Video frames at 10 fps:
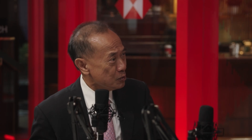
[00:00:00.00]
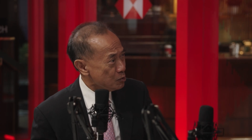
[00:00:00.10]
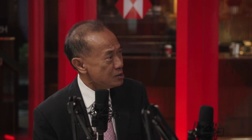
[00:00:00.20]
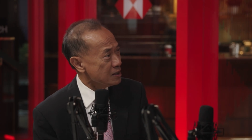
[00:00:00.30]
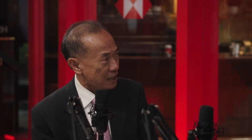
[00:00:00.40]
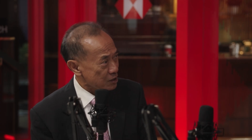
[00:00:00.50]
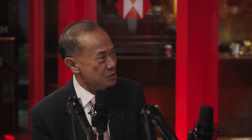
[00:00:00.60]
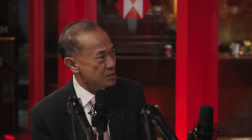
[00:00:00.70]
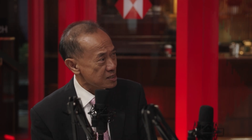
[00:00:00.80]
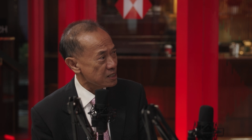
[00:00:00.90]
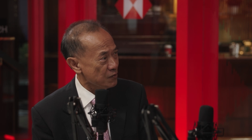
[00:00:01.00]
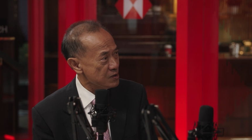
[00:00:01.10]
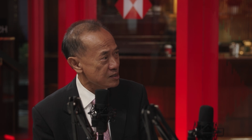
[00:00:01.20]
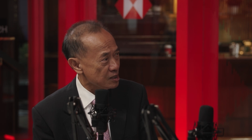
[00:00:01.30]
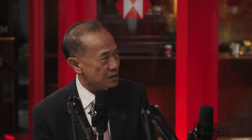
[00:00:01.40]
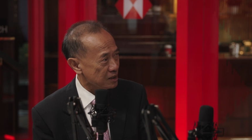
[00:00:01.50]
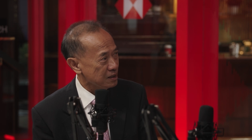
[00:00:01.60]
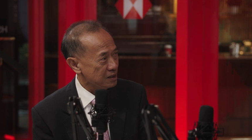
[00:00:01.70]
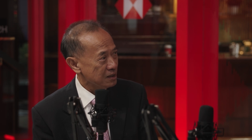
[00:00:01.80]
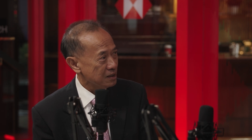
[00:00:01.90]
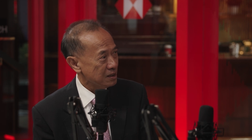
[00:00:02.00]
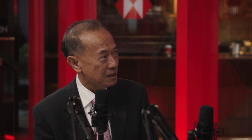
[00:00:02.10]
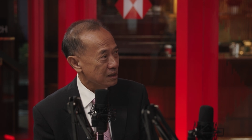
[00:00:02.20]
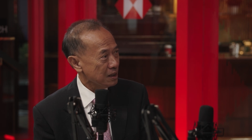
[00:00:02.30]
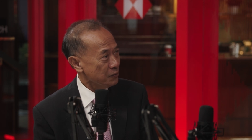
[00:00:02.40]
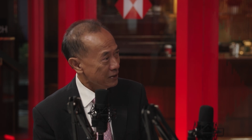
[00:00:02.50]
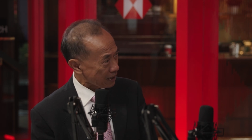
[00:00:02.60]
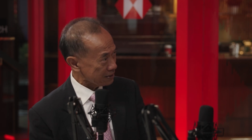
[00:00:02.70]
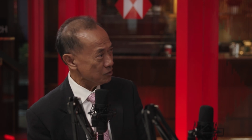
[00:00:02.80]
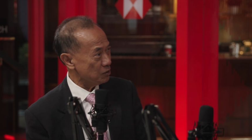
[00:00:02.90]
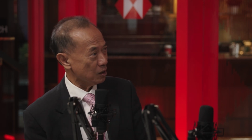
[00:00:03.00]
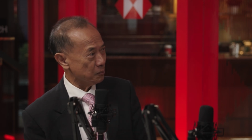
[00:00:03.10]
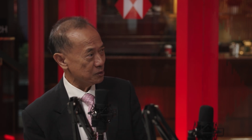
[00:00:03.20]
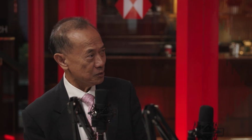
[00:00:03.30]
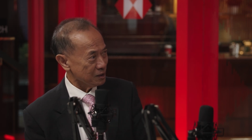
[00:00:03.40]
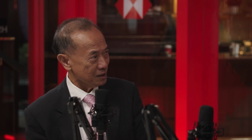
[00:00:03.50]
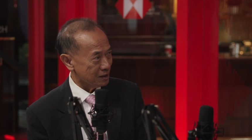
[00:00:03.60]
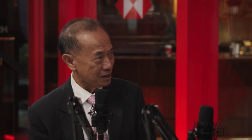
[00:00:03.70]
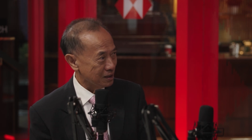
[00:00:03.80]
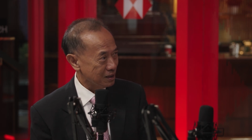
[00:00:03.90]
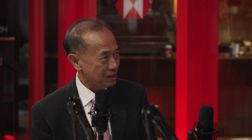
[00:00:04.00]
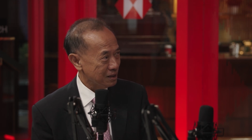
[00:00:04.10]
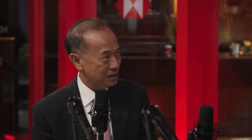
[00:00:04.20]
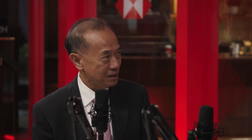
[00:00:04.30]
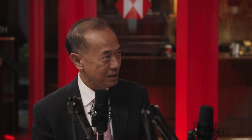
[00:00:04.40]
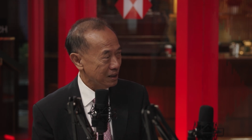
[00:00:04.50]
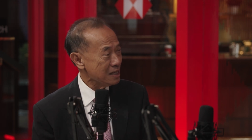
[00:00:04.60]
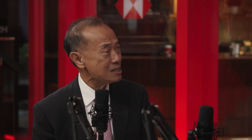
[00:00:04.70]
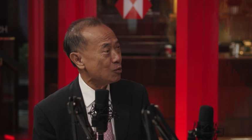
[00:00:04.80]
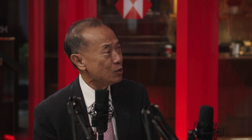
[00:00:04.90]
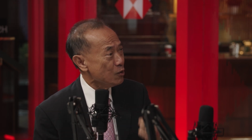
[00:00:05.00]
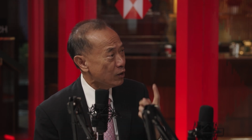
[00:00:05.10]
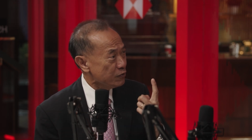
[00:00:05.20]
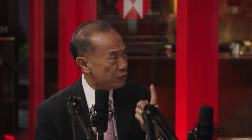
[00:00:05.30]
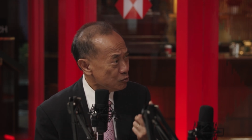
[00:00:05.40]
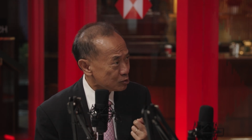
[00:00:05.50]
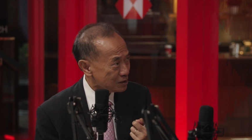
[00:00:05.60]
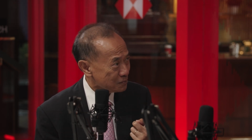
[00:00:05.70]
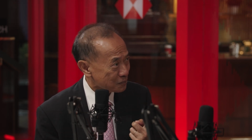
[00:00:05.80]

producing countries in Southeast Asia are reacting to that opportunity. And it's only one fruit.